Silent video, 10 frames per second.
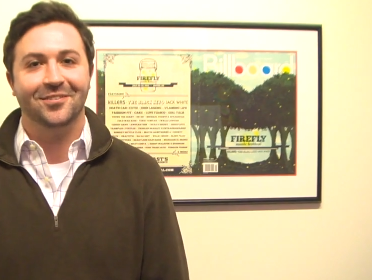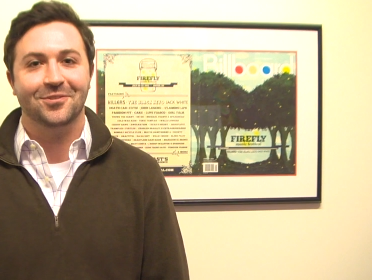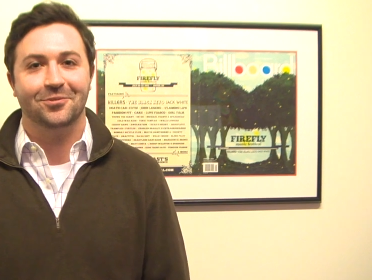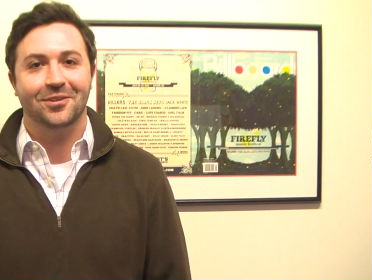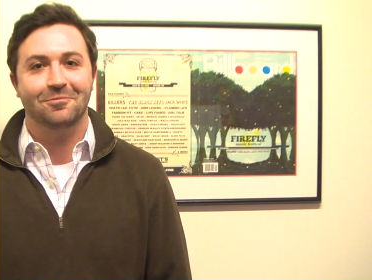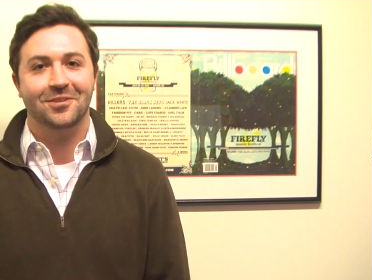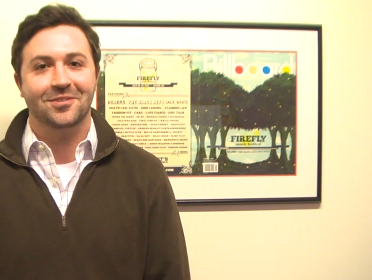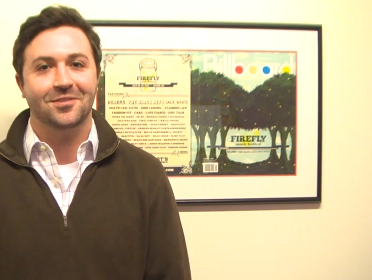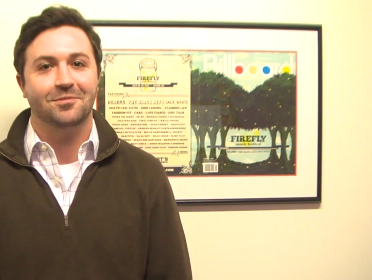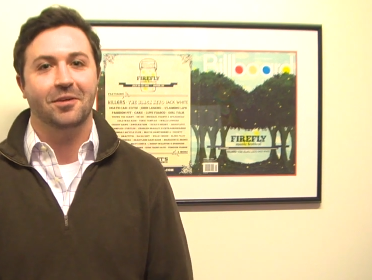it was one of the
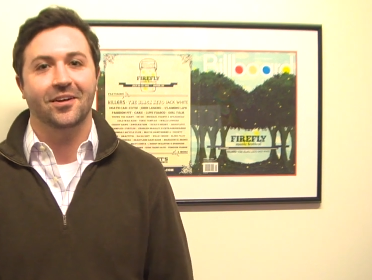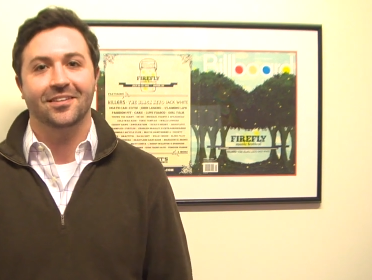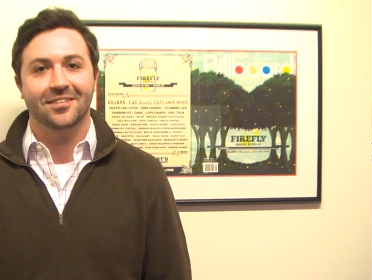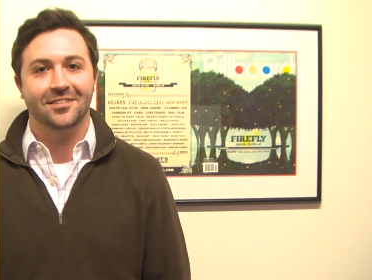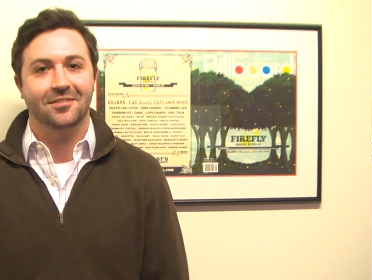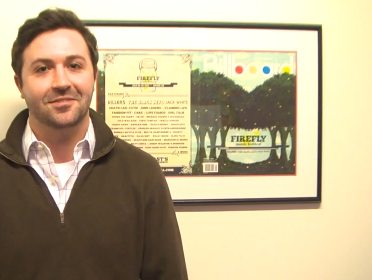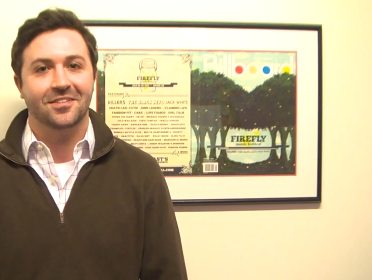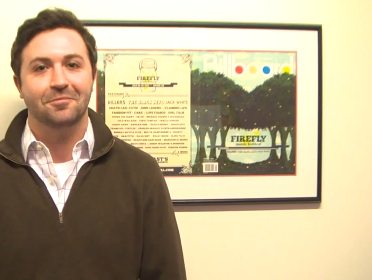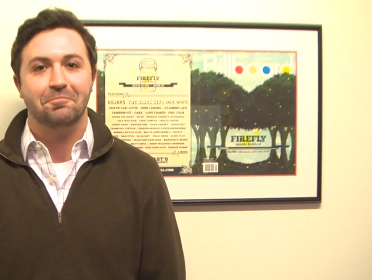most inspiring things.